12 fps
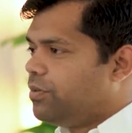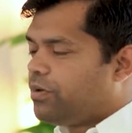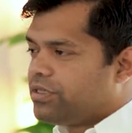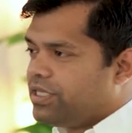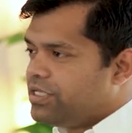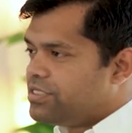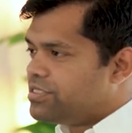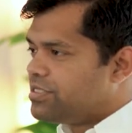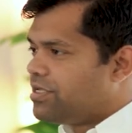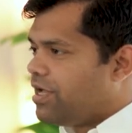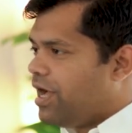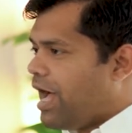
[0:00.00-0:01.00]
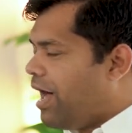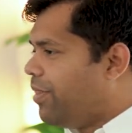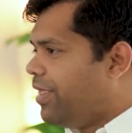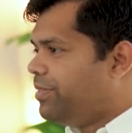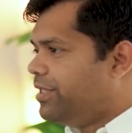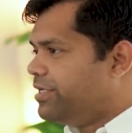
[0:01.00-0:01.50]
What this? How
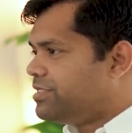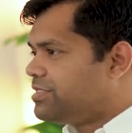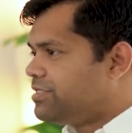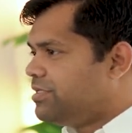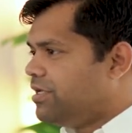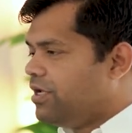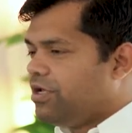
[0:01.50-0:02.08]
then this?